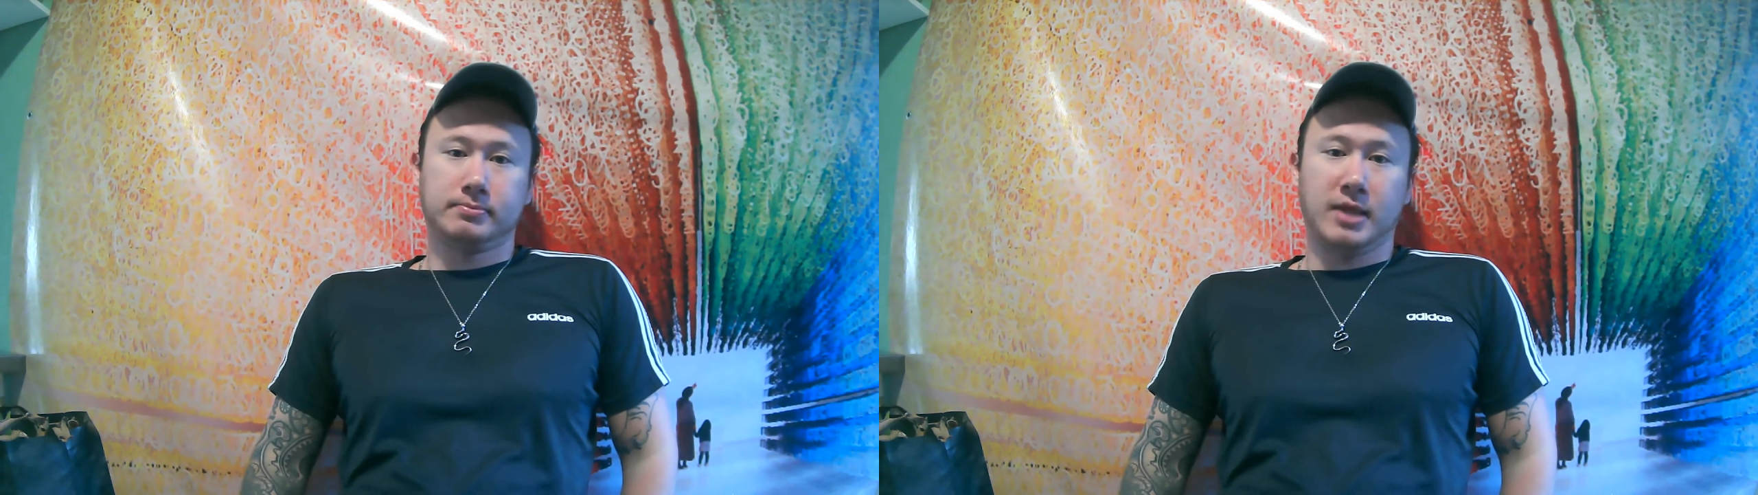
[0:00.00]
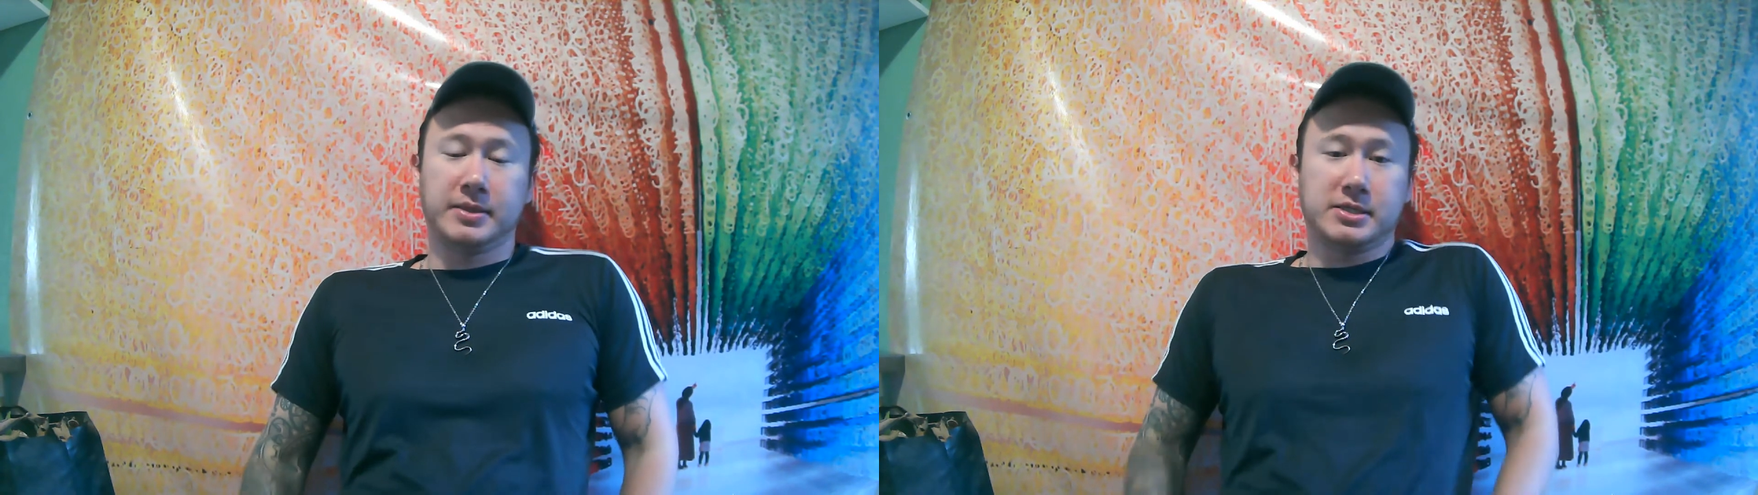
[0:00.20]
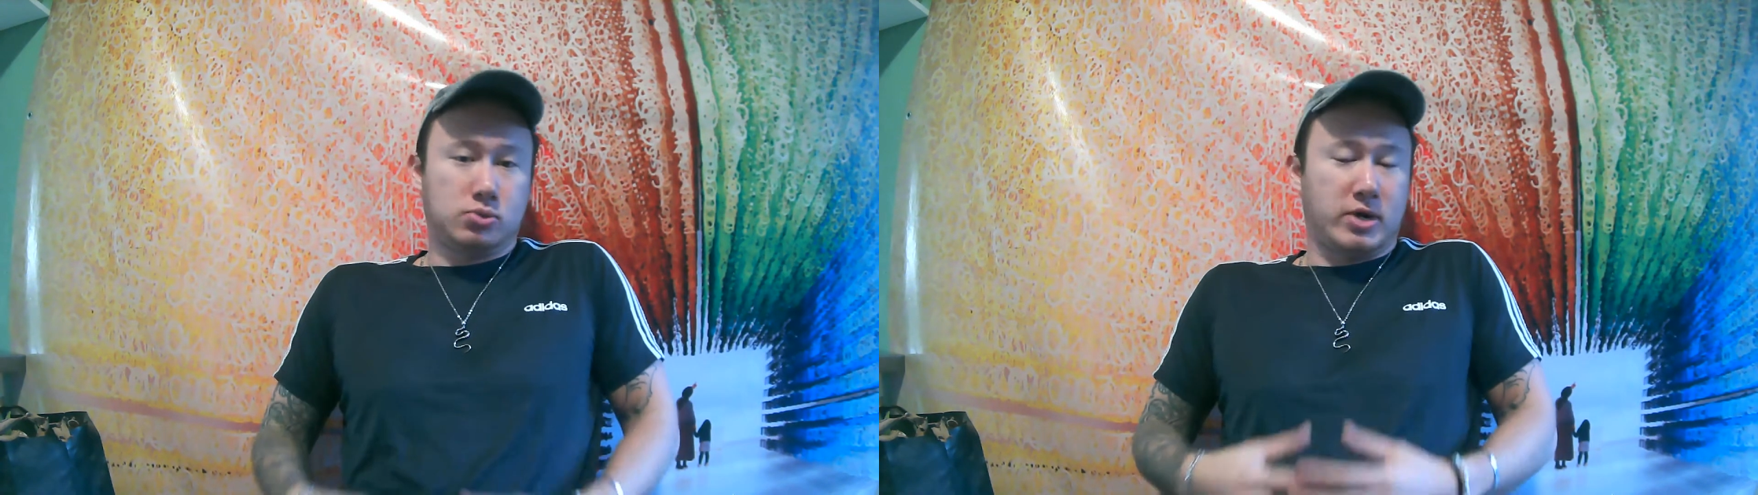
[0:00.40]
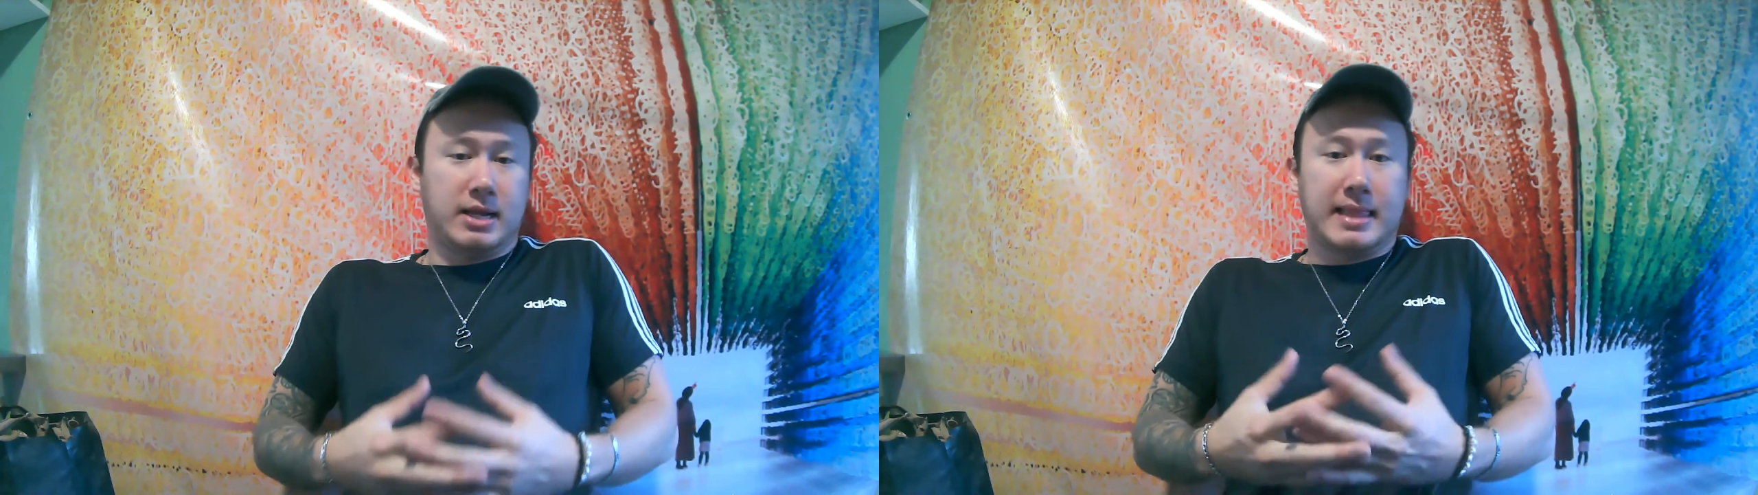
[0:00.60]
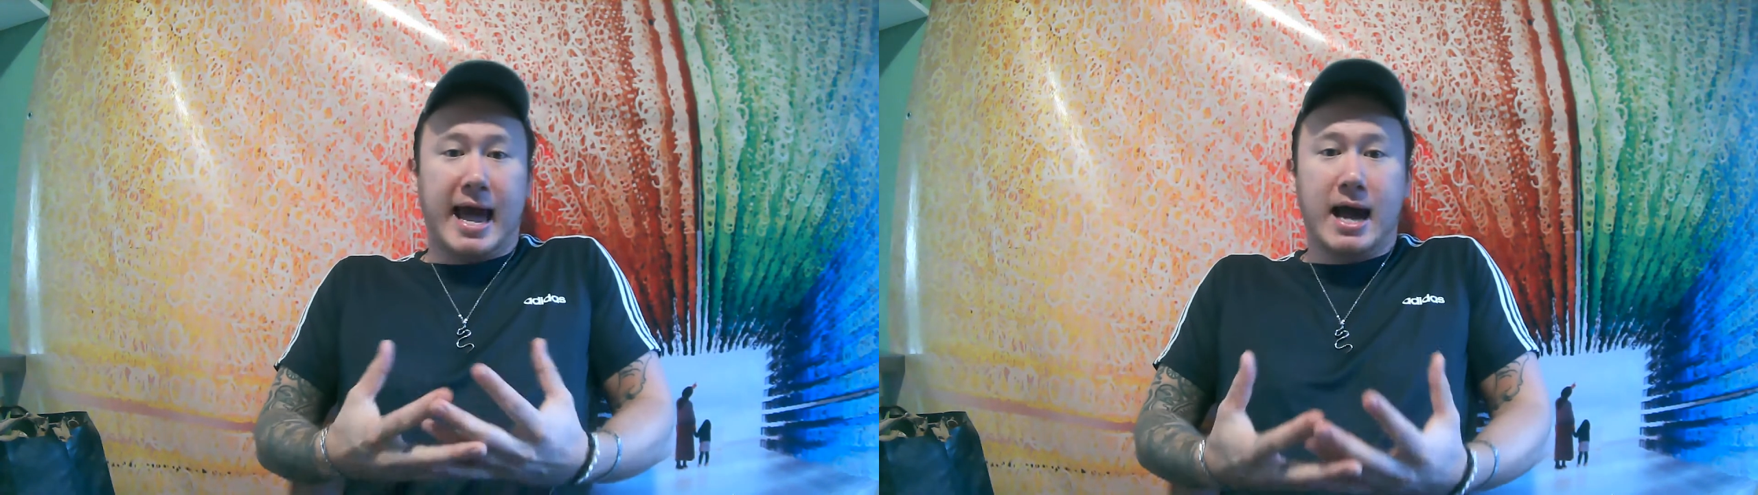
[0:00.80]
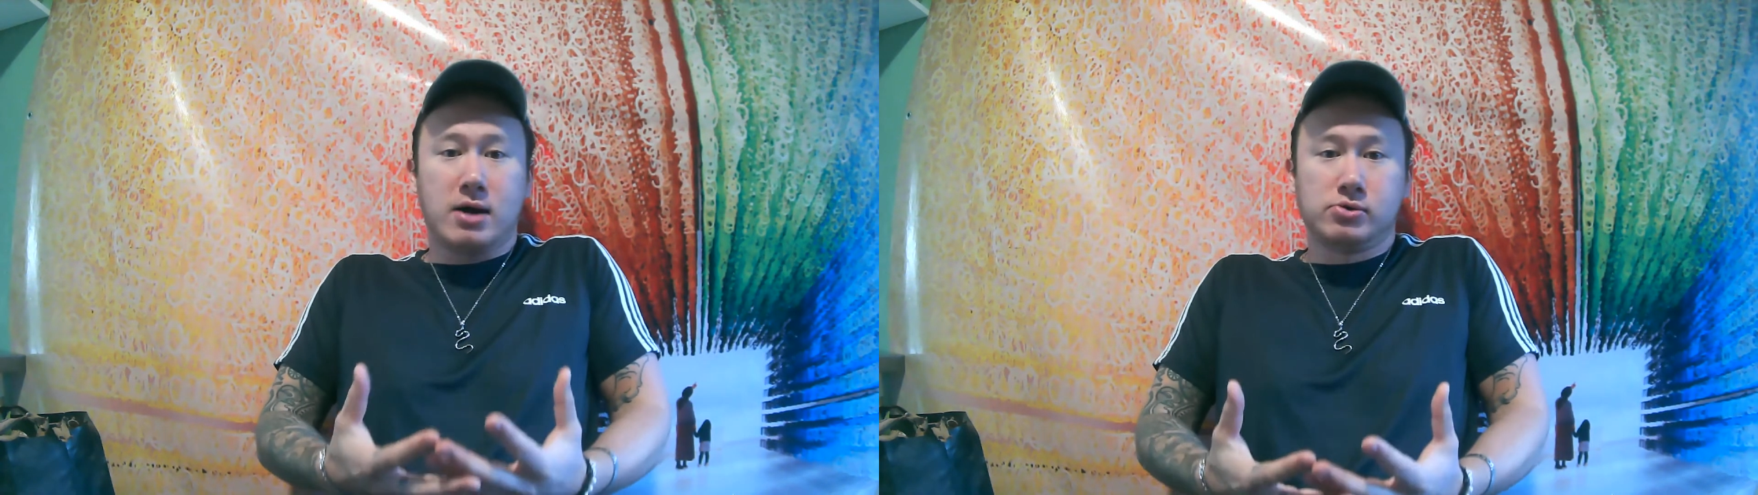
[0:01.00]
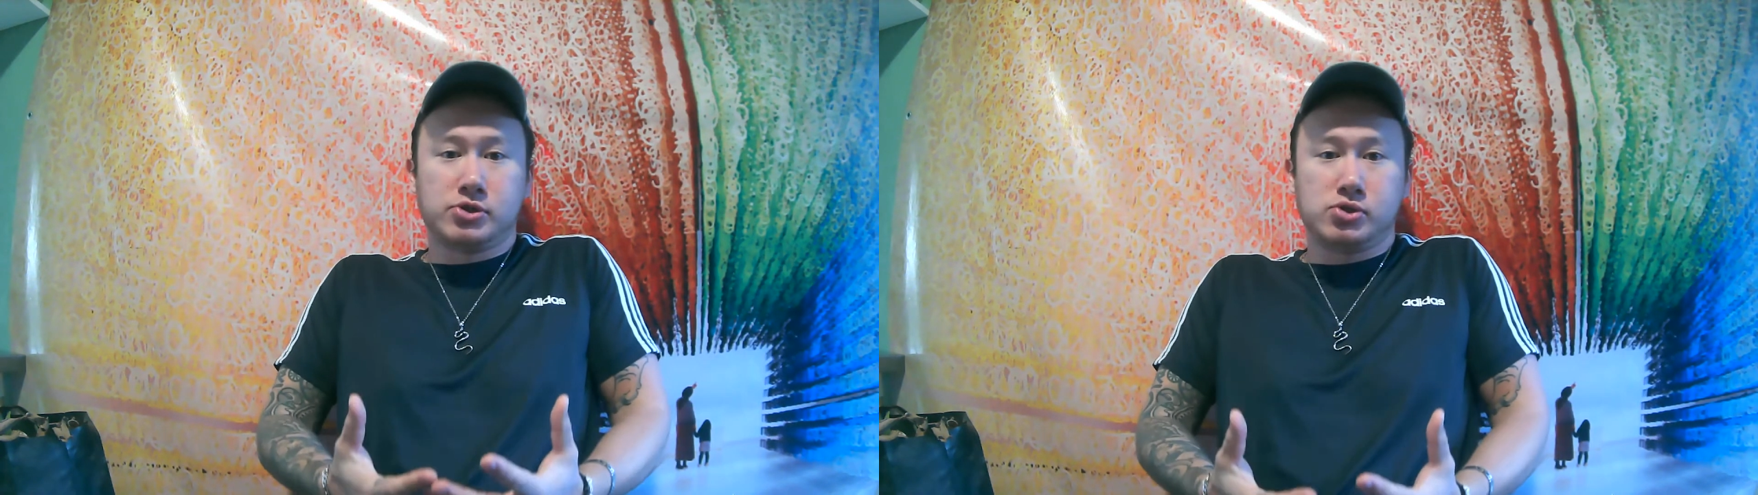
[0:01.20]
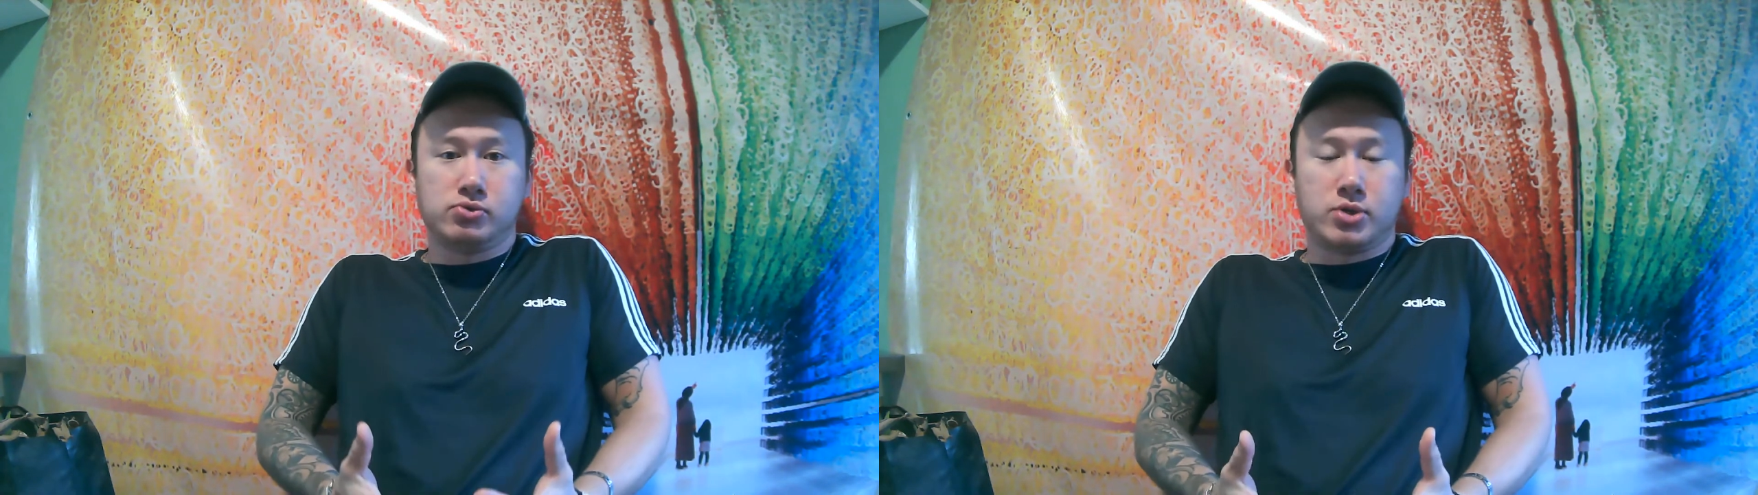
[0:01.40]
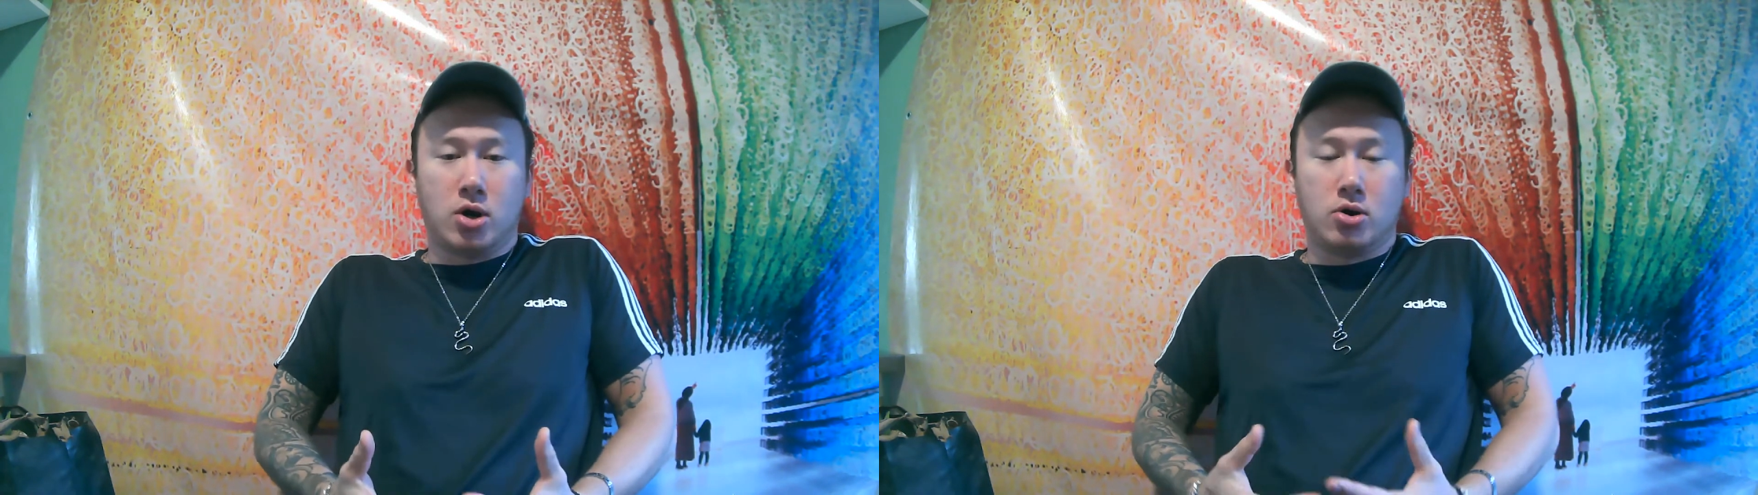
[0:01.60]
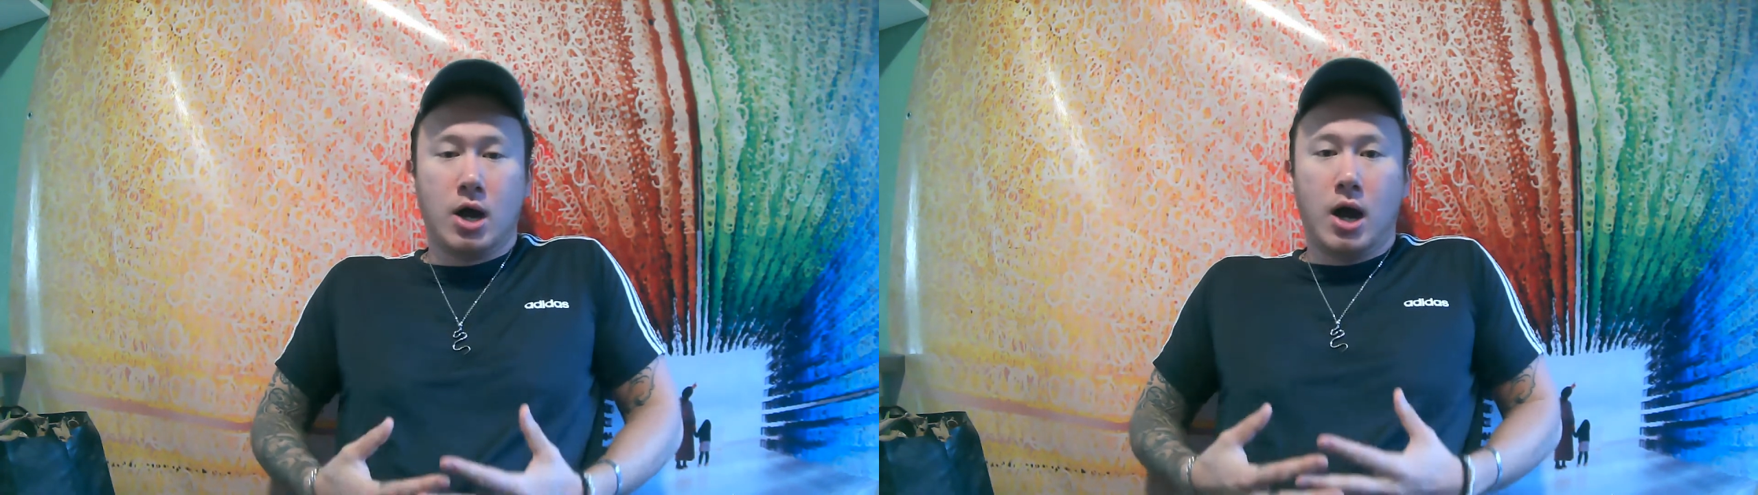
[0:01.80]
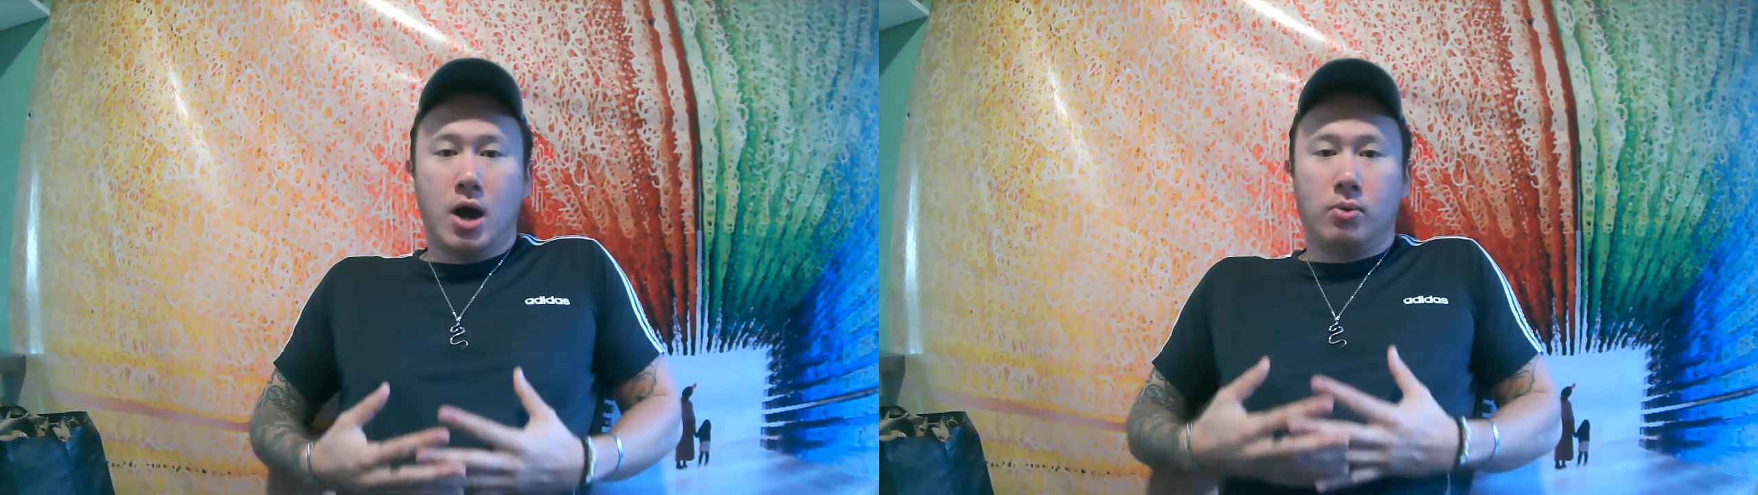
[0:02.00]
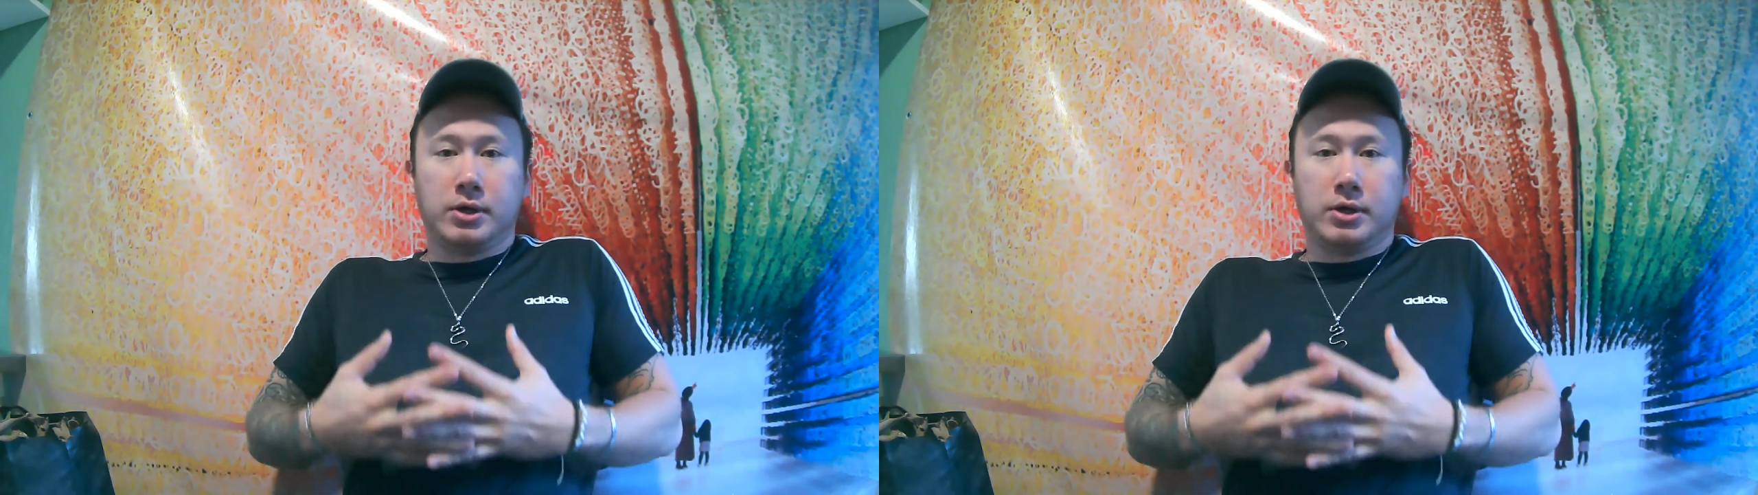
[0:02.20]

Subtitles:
And this is what allows you, though,